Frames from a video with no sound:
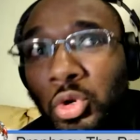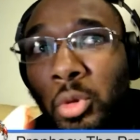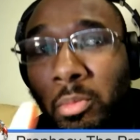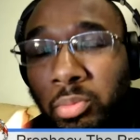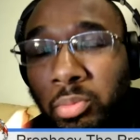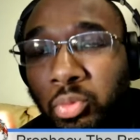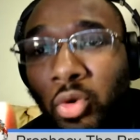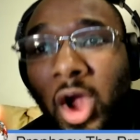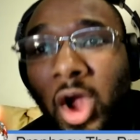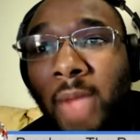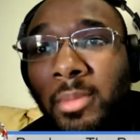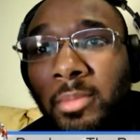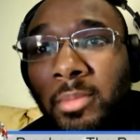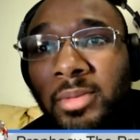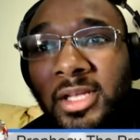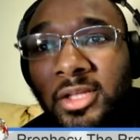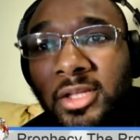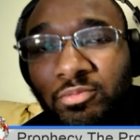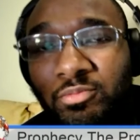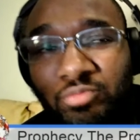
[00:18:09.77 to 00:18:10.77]

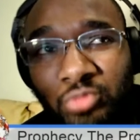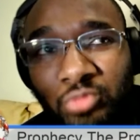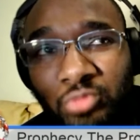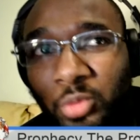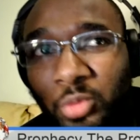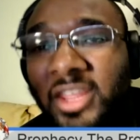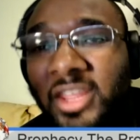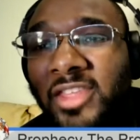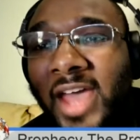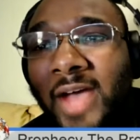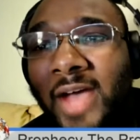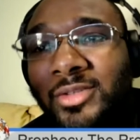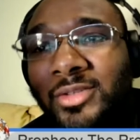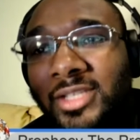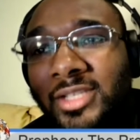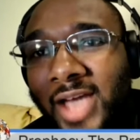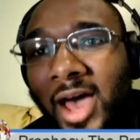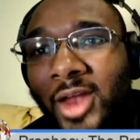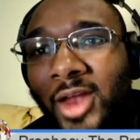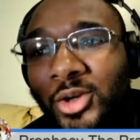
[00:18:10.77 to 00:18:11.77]
probably
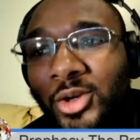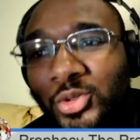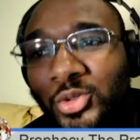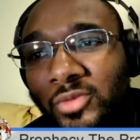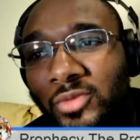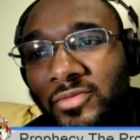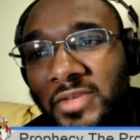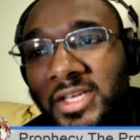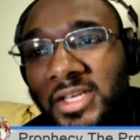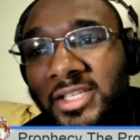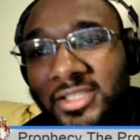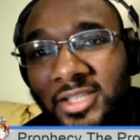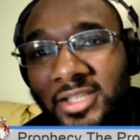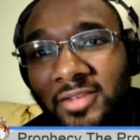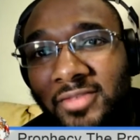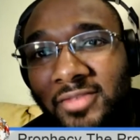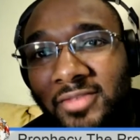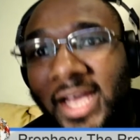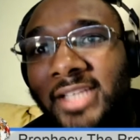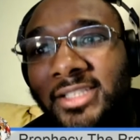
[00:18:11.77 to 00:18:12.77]
$3,000 on Vita stuff
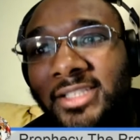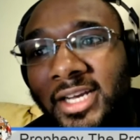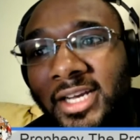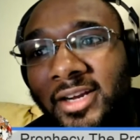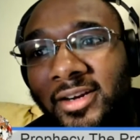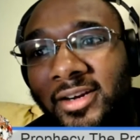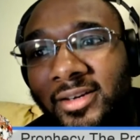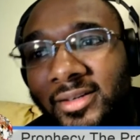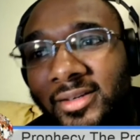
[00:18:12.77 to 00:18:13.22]
last year.